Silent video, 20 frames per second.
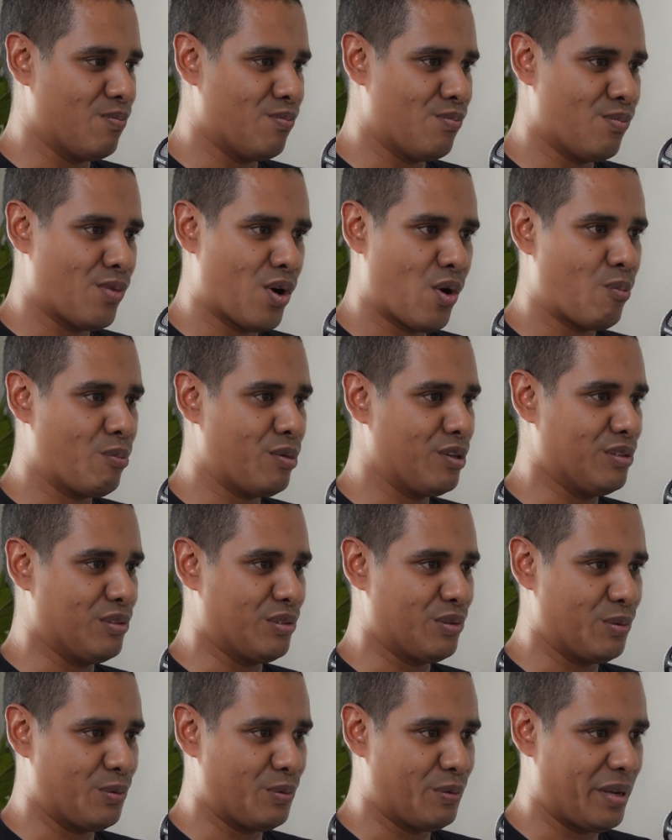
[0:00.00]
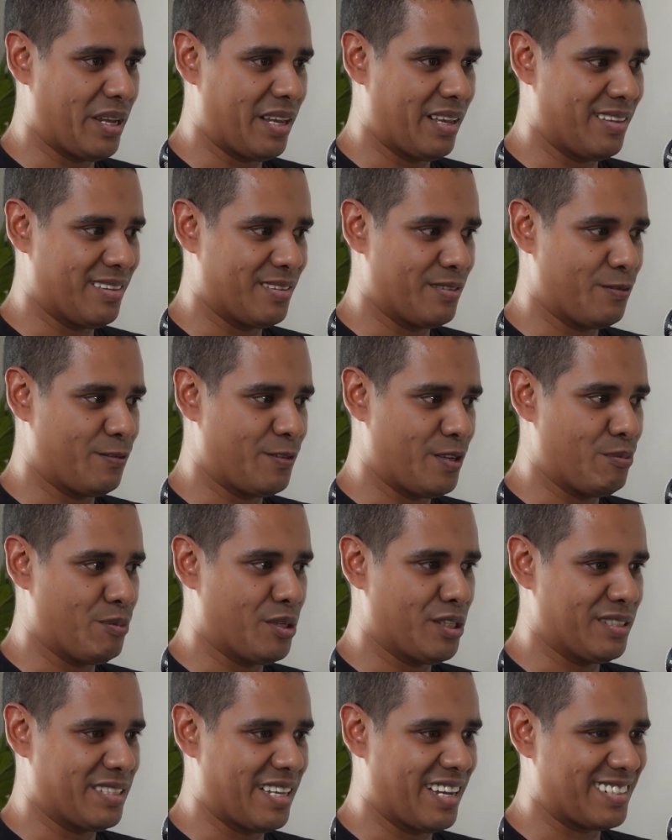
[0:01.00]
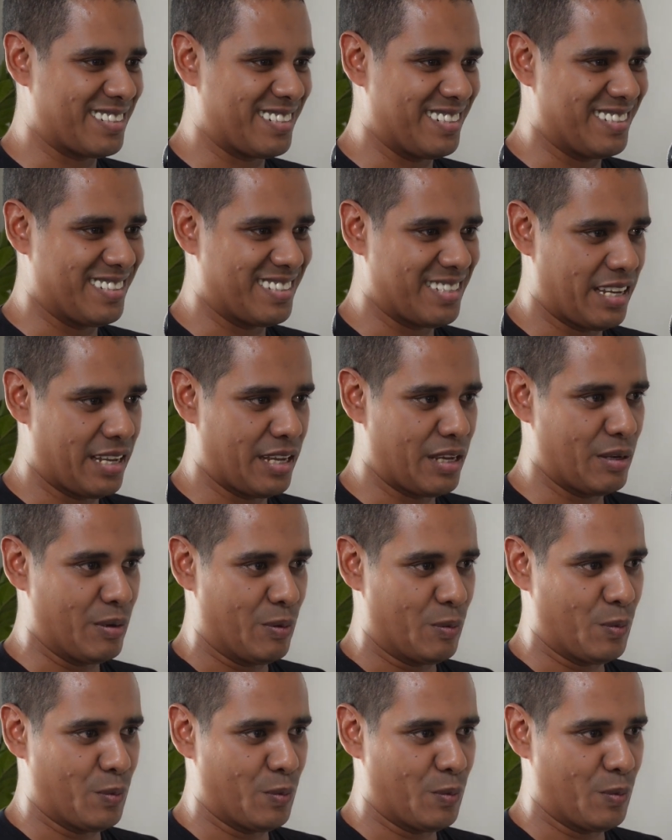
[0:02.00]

moments where the female is actually saying